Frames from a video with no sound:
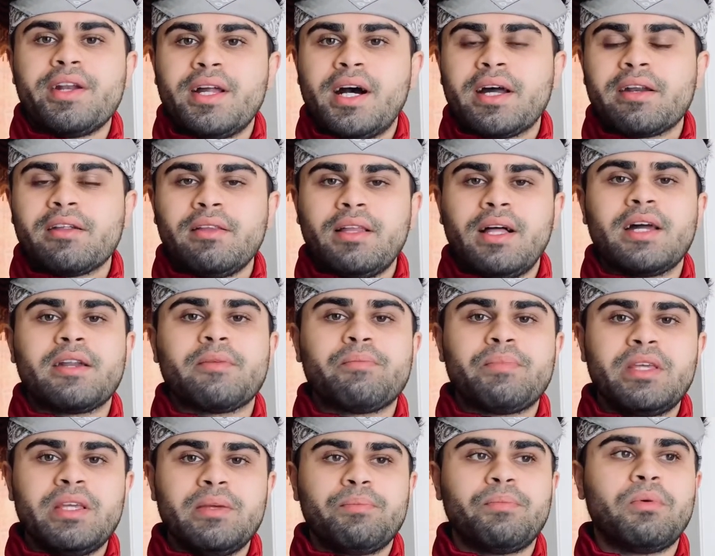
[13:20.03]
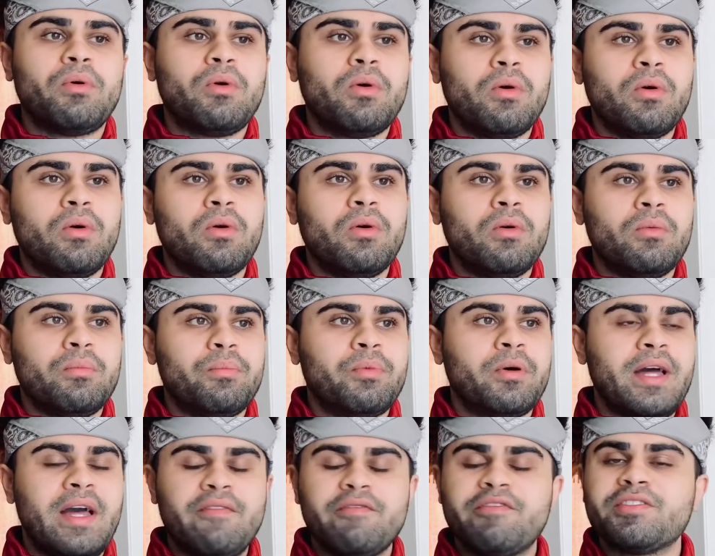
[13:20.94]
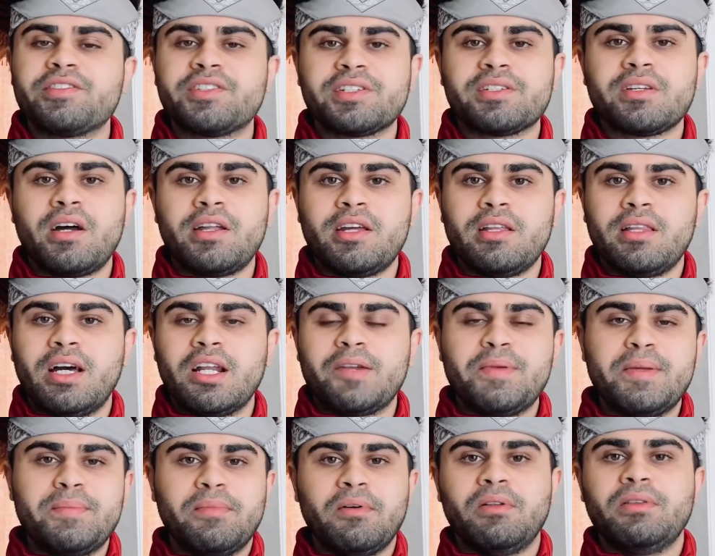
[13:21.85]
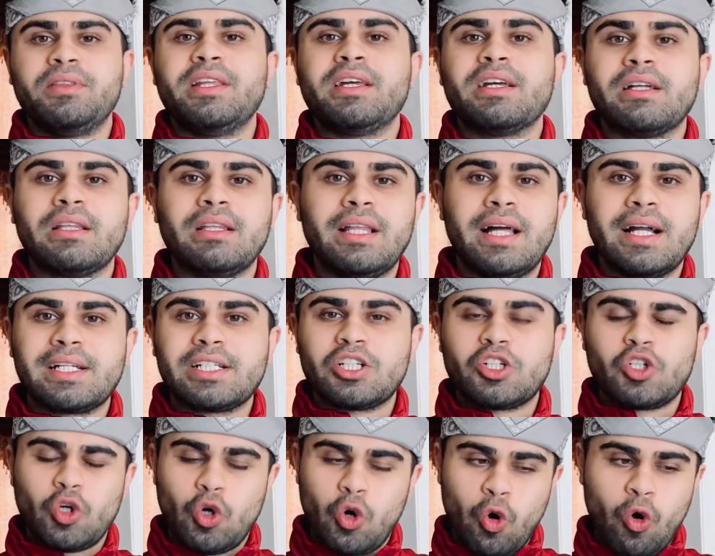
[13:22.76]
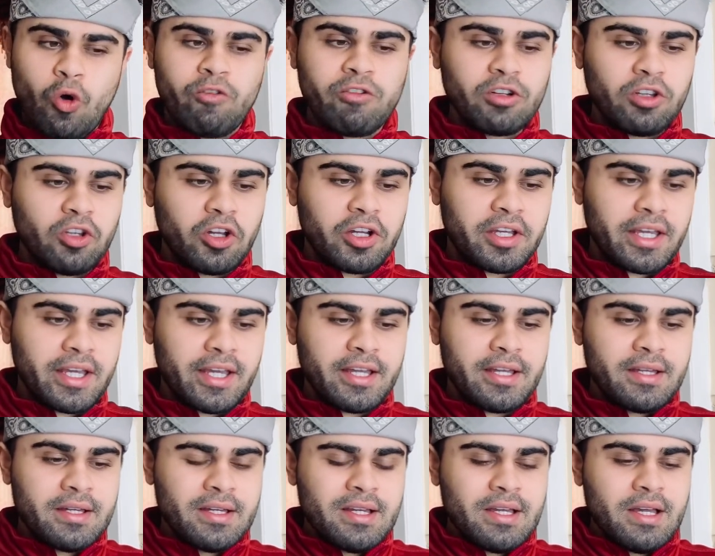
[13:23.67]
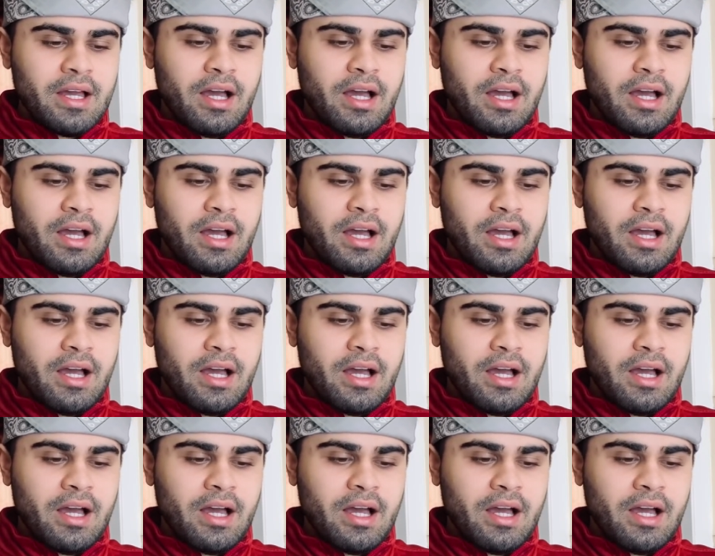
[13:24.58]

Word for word: Not a lot of people put emphasis on it. A lot of people neglect or overlook it.